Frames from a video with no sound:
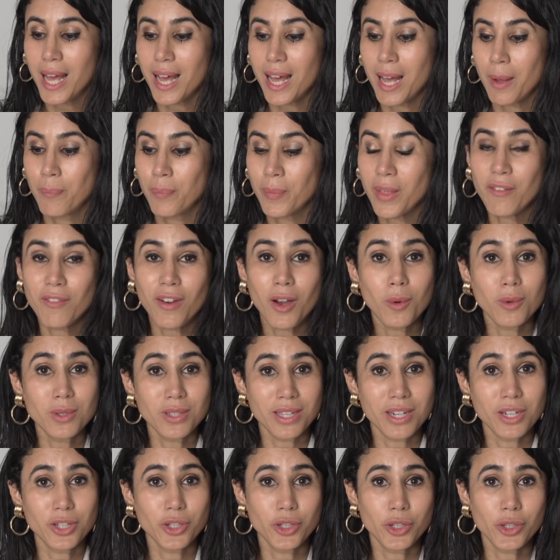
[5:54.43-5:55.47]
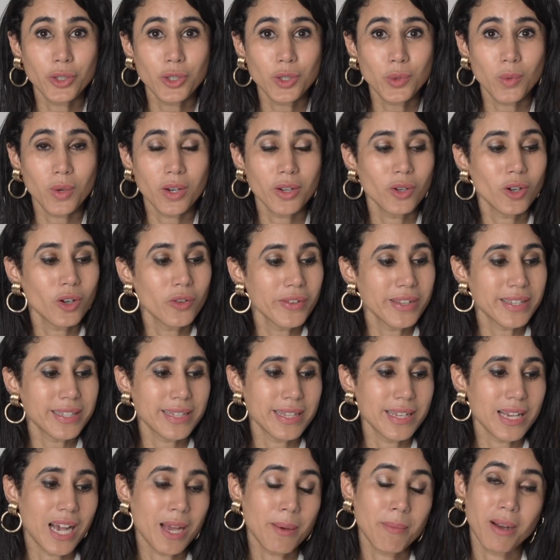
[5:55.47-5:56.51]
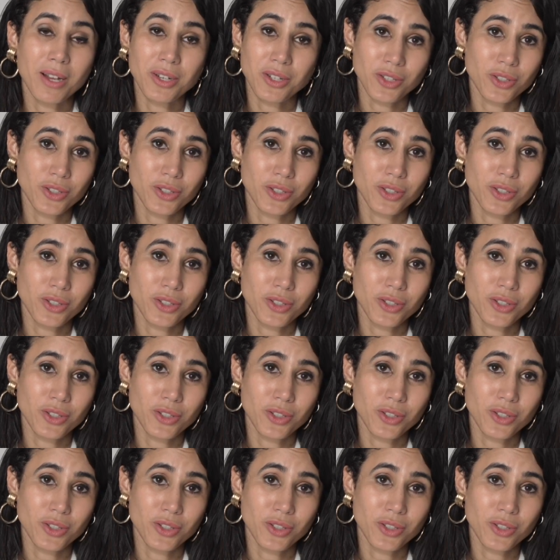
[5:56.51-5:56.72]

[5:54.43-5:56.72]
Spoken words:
If I was going to choose one, obviously I might